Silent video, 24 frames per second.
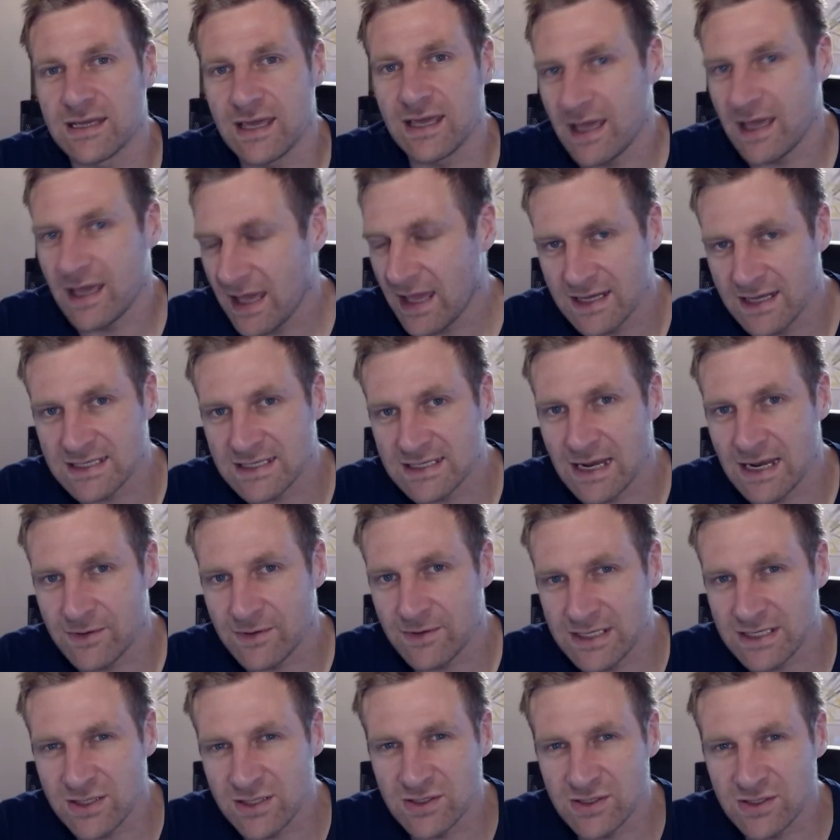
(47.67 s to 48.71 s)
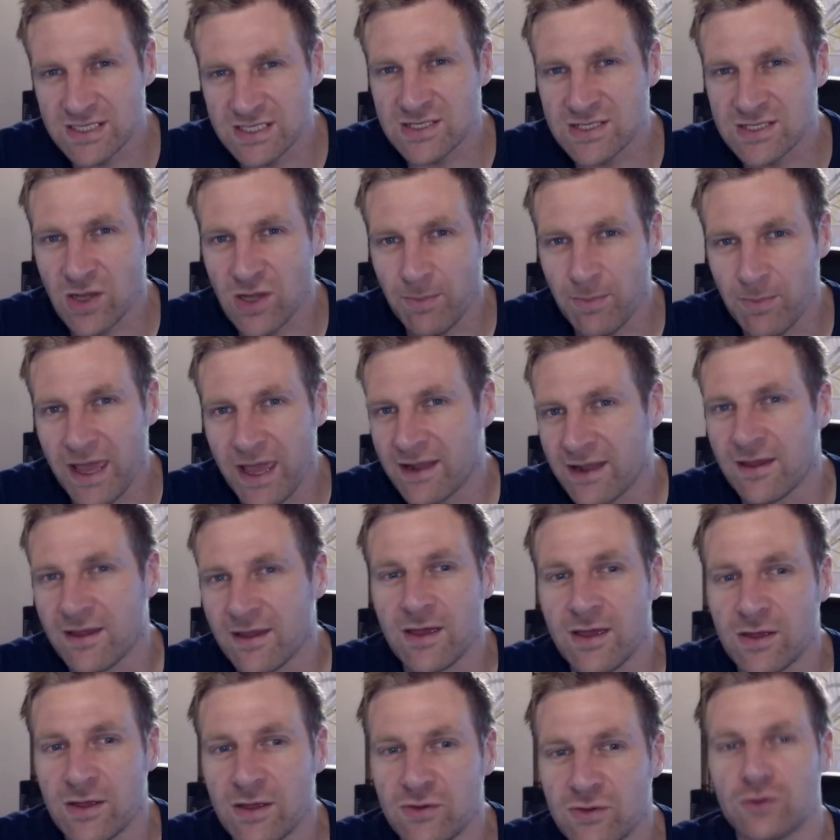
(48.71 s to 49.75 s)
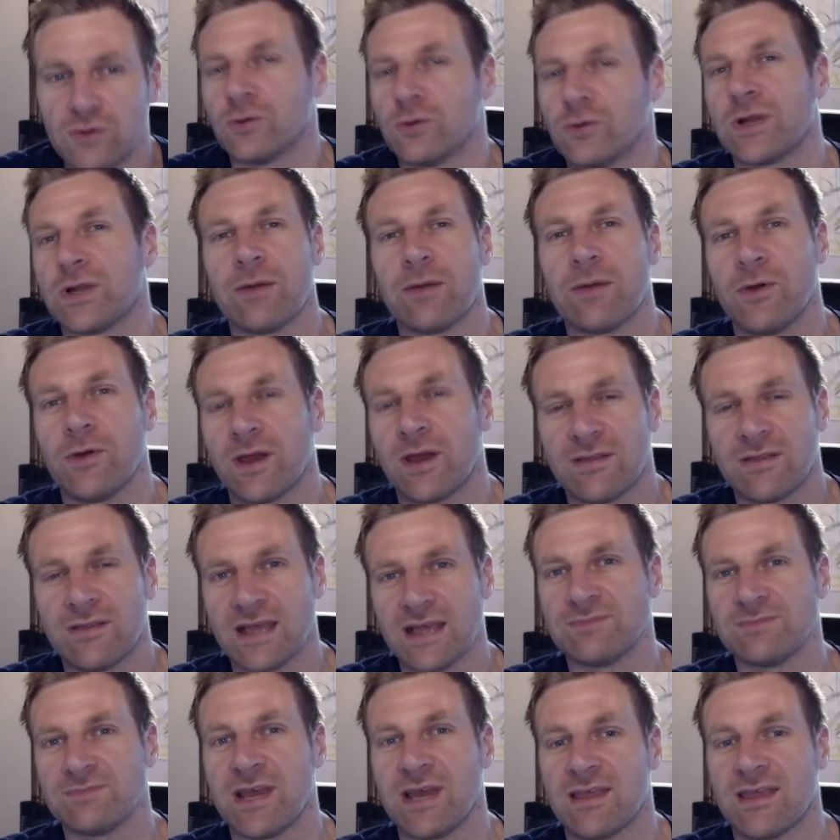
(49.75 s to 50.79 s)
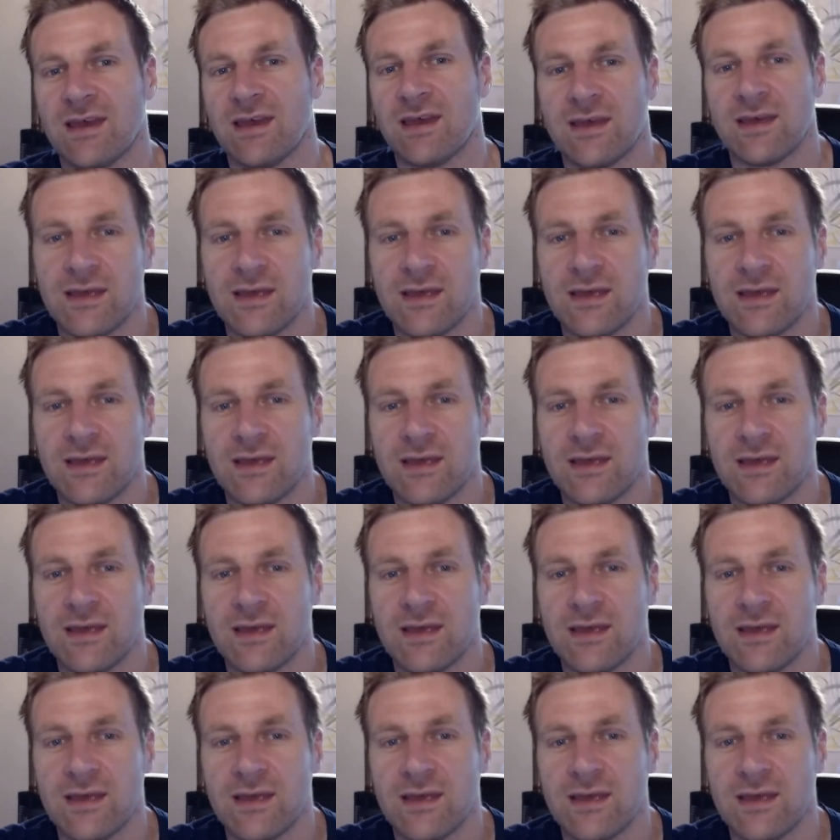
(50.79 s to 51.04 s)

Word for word: he and his collaborators don't just stop at neural network does better,